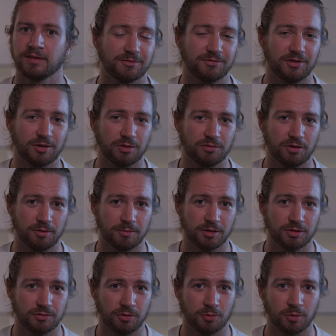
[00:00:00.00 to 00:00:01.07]
Thank you very much
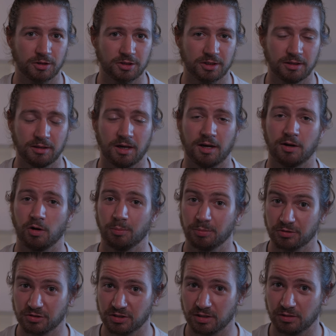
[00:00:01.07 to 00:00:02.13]
for watching. I hope I
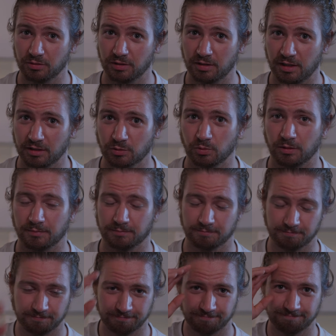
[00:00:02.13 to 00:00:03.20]
see you in the next one.
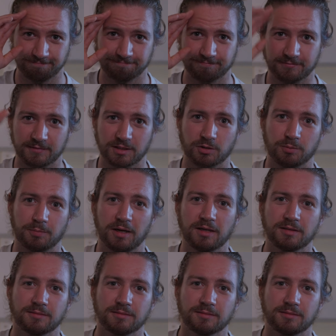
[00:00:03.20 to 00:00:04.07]
Goodbye.